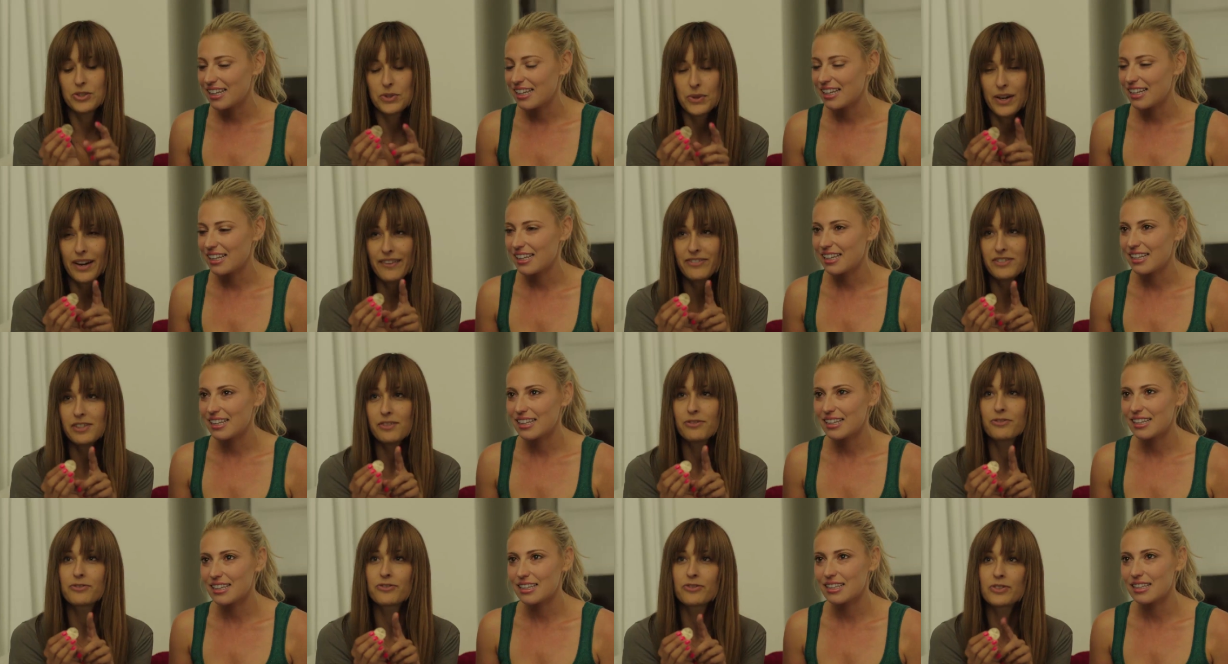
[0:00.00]
Speaker 1: do you have to
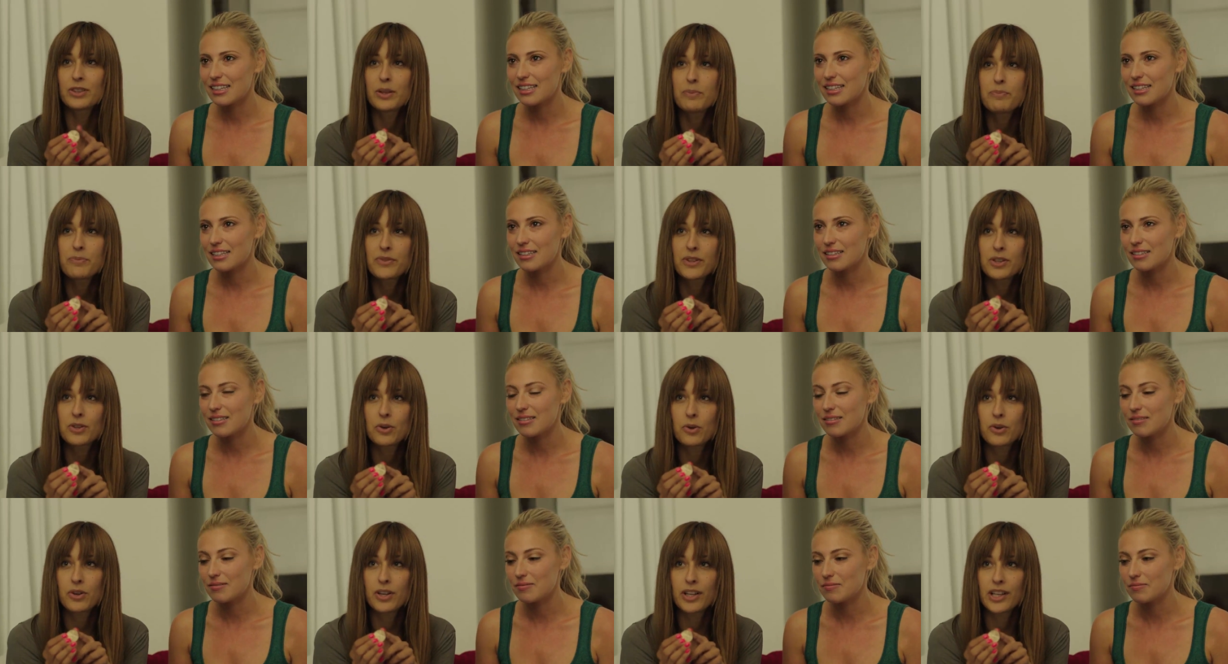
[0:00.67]
flip the
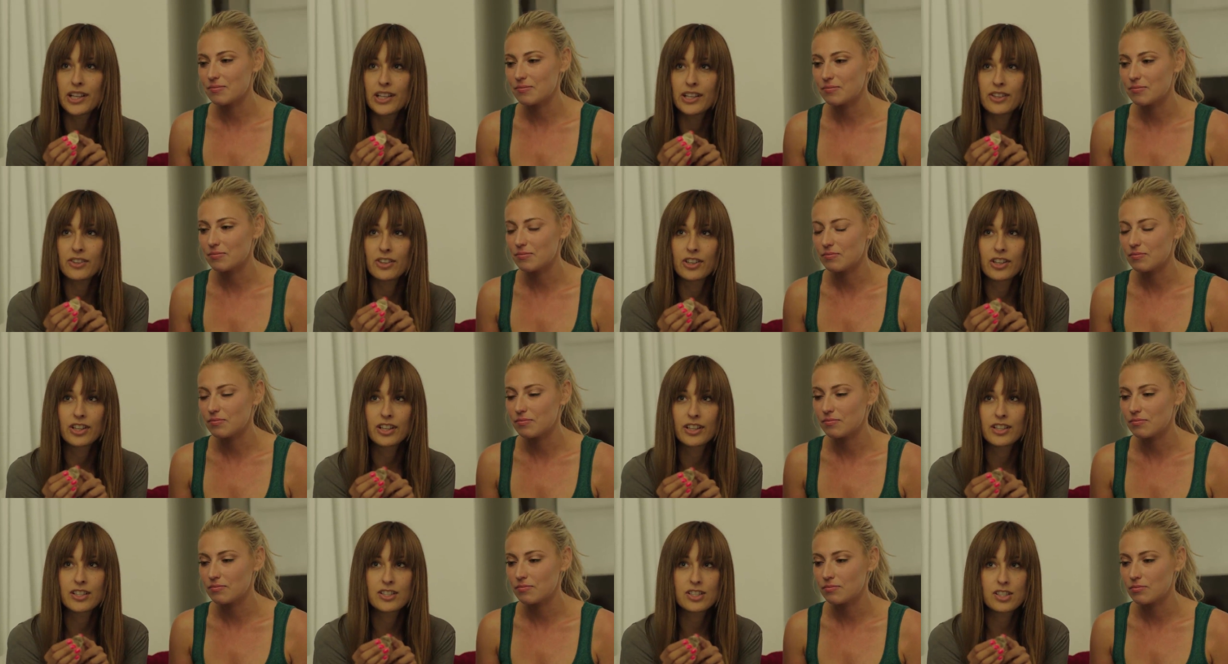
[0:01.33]
coin or
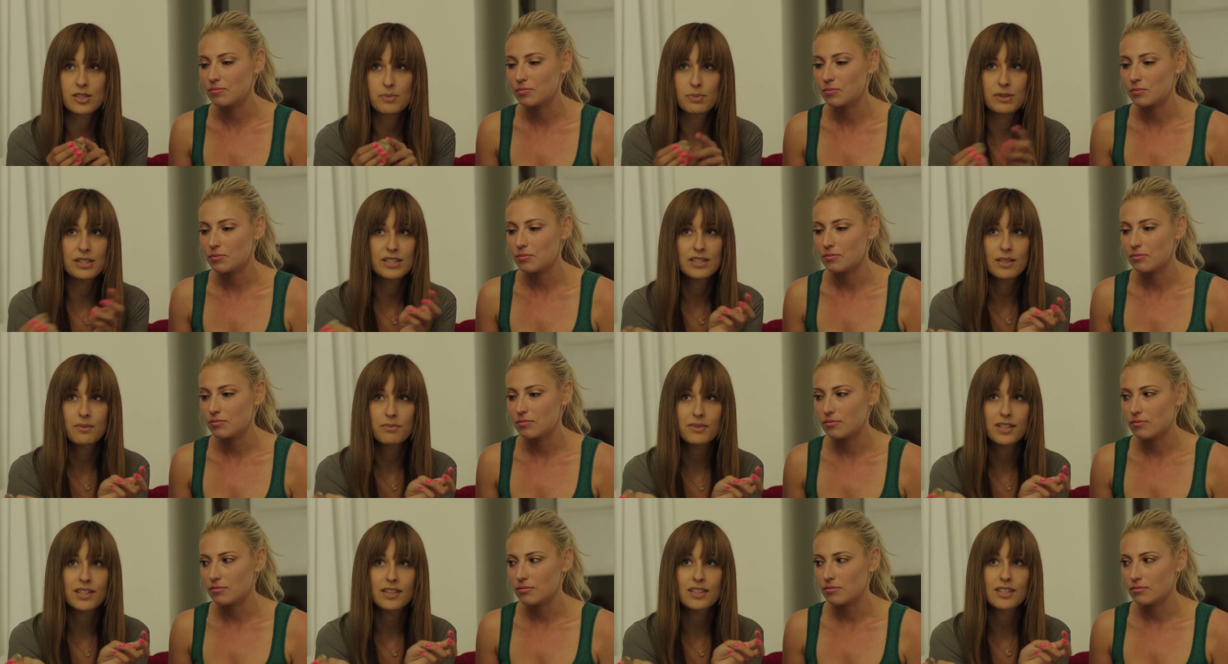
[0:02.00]
can it just be
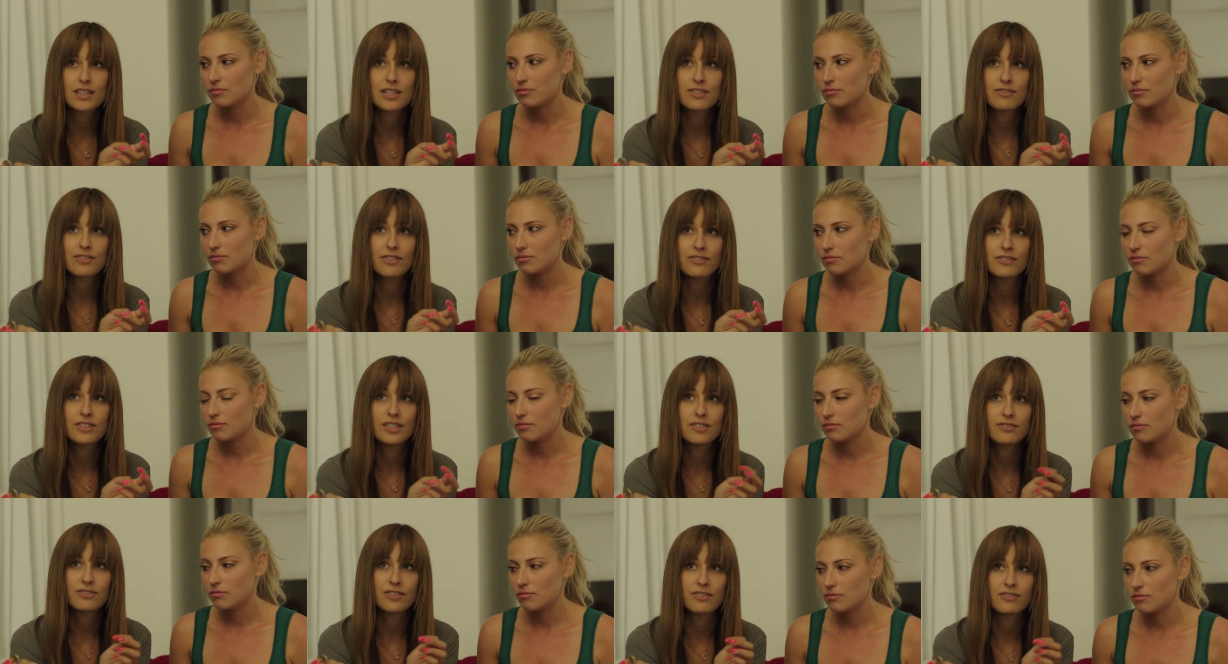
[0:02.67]
something that's
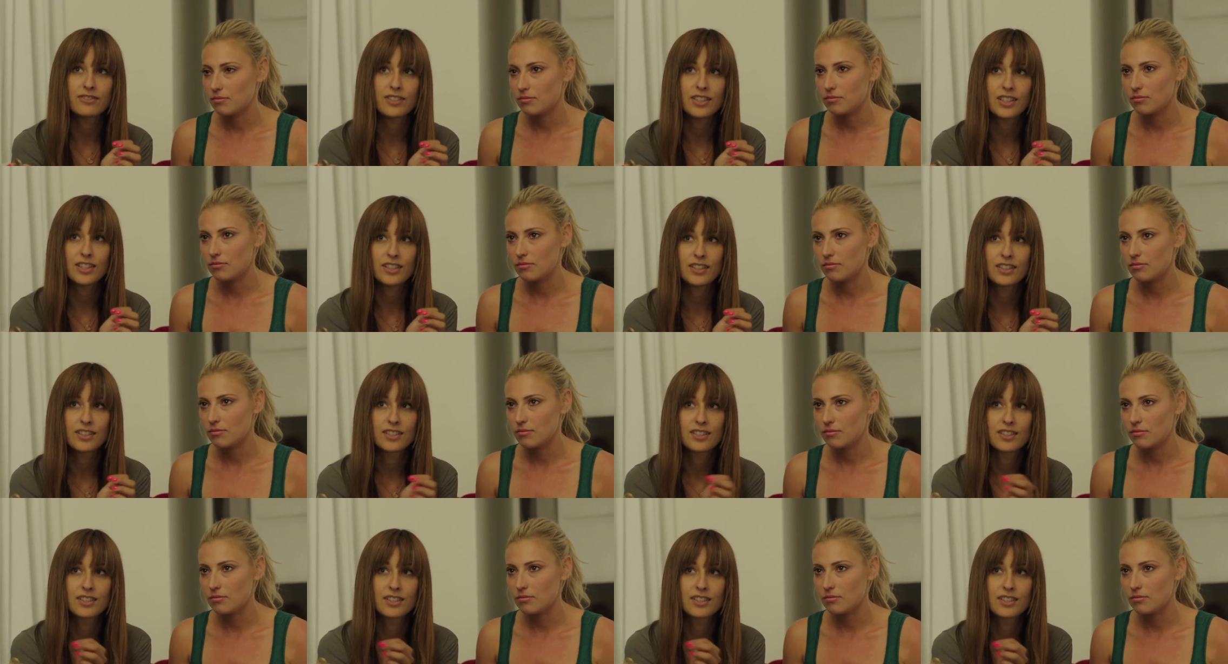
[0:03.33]
50-50?